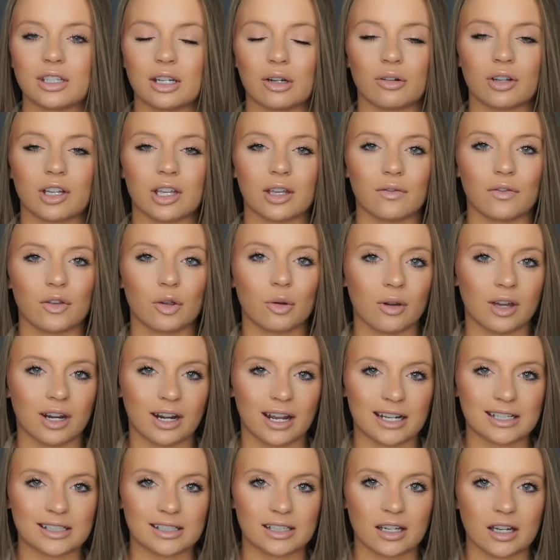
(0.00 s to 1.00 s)
it'll give you an
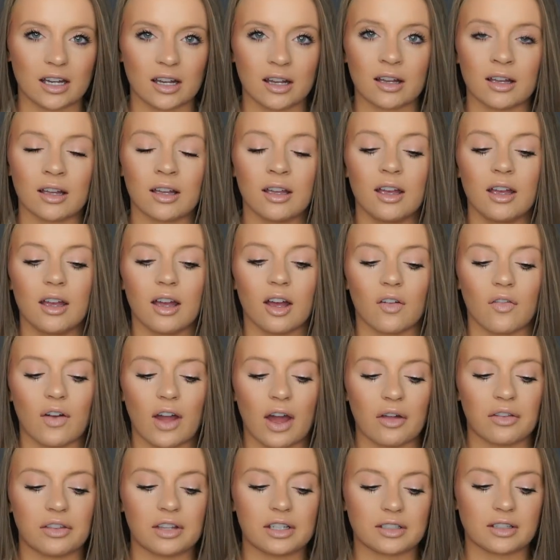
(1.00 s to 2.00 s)
idea of
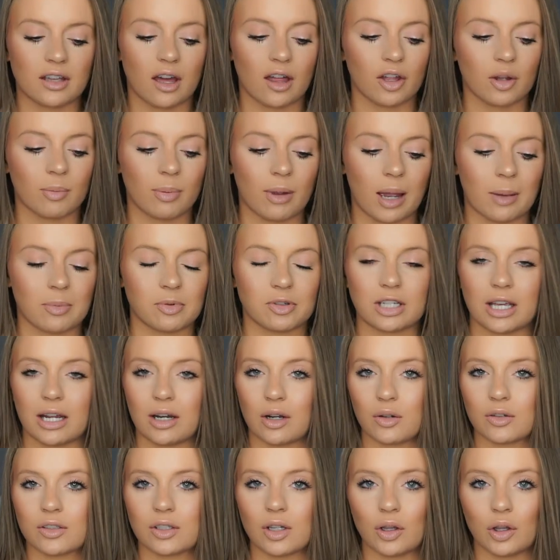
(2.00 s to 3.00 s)
how these ColourPop
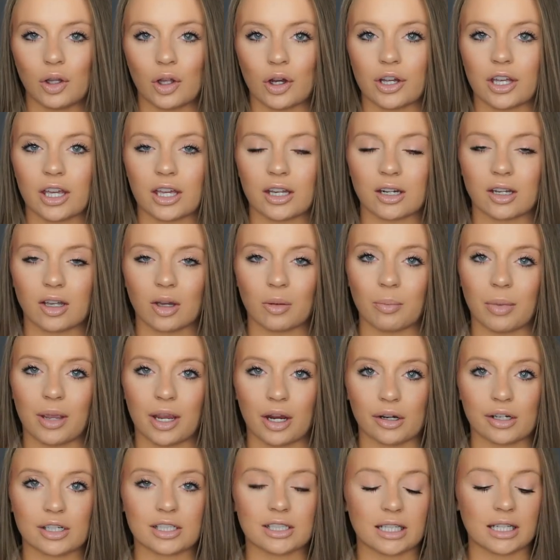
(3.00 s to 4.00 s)
shadows look in
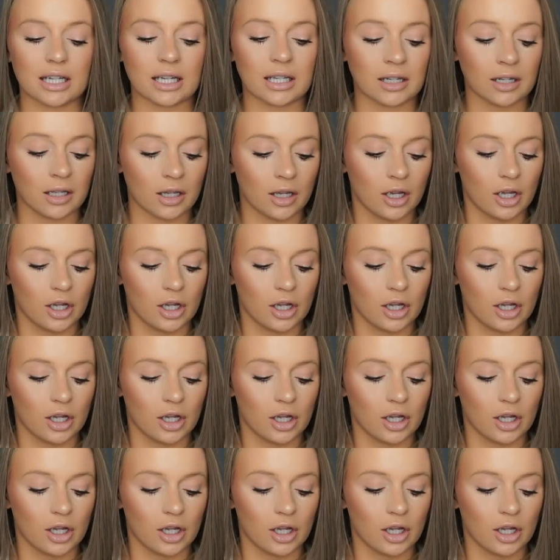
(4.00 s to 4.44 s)
comparison.